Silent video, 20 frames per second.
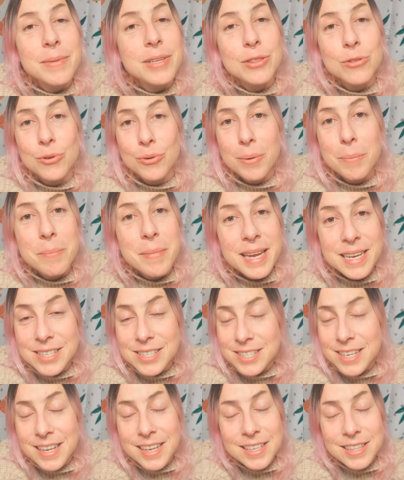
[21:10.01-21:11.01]
and they're
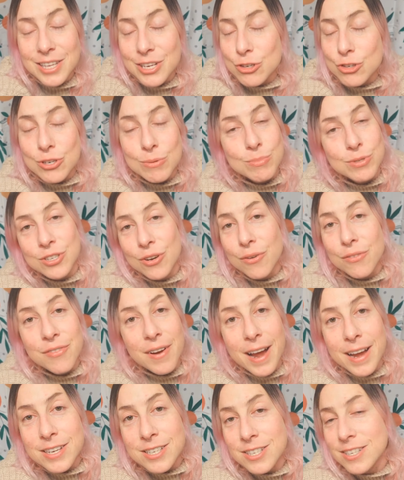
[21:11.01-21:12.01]
amazing and they ship so
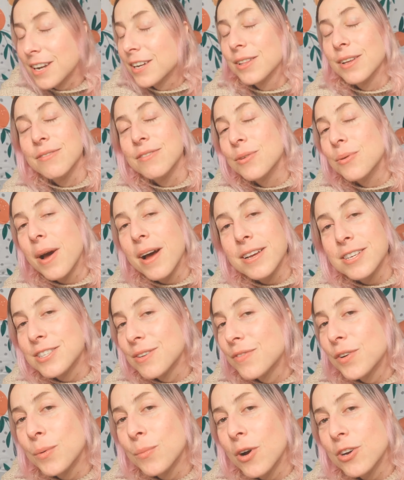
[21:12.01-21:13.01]
fast. I love you guys
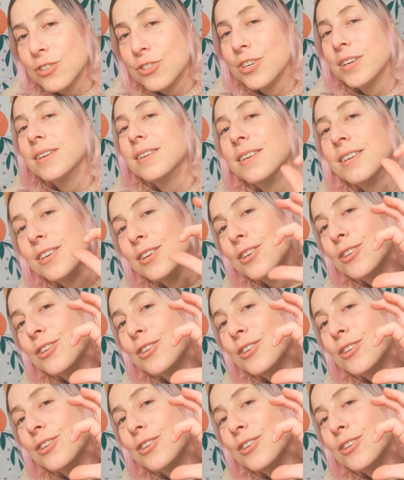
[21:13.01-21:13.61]
if you're watching.